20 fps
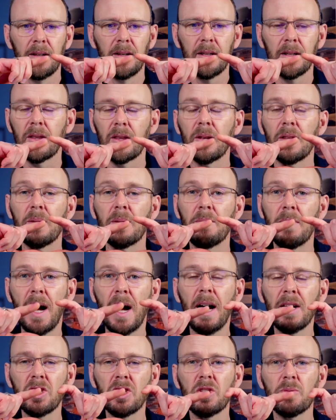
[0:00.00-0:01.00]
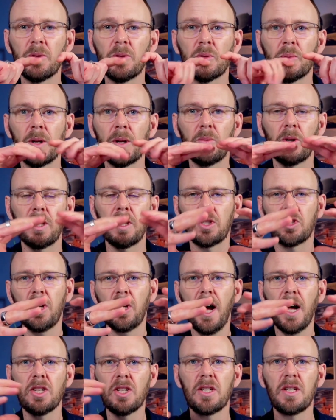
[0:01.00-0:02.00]
the margins between what you're
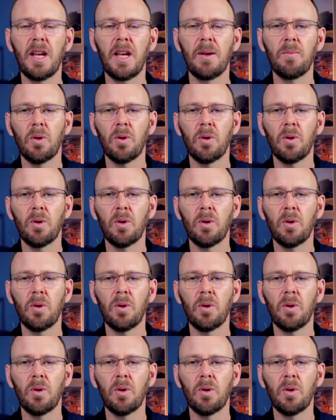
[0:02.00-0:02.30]
charging and